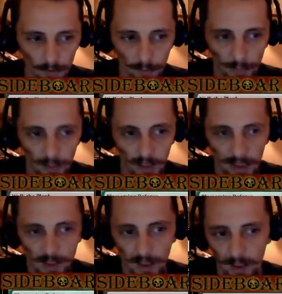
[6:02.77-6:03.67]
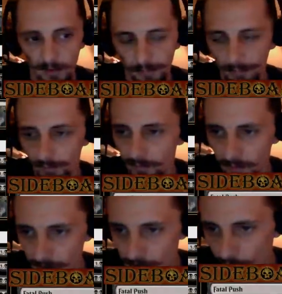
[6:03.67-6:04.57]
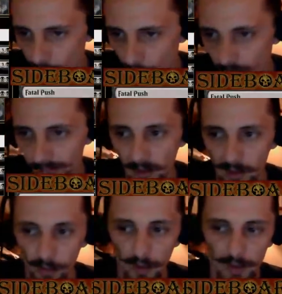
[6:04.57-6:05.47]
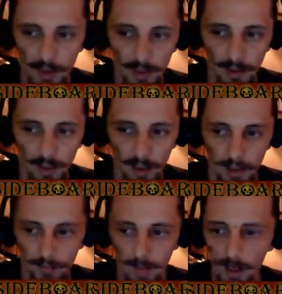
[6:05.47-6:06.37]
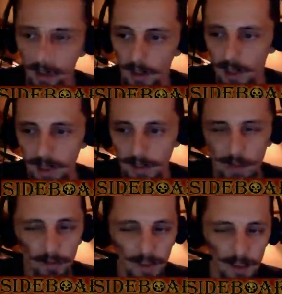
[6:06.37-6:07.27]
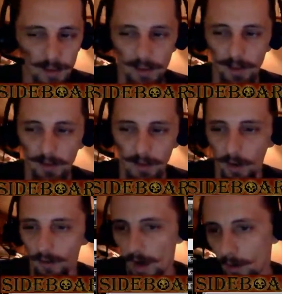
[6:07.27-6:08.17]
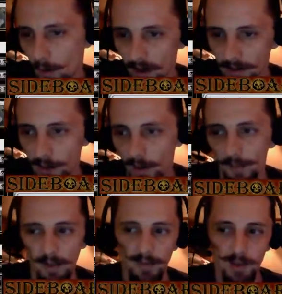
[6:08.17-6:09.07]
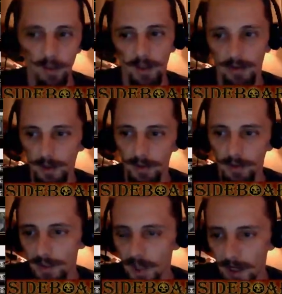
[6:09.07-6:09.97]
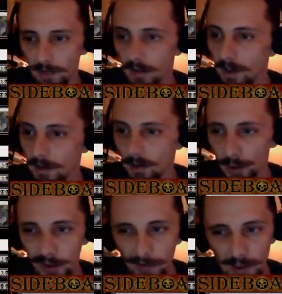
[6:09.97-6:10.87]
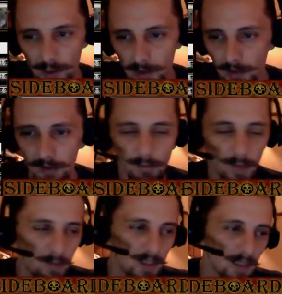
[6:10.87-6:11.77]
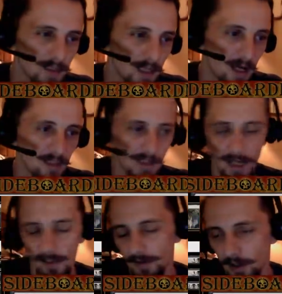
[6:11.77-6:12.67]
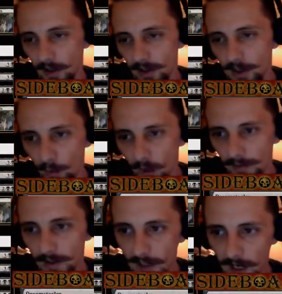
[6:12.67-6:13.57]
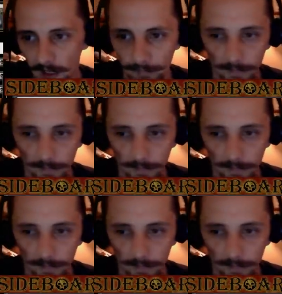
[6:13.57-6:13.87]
the Plank, and there's only one Fatal Push in here. I don't necessarily know if I want Scrap Heap Scrounger in the deck. Dream Stealer, maybe that's not exactly the card you want in the deck.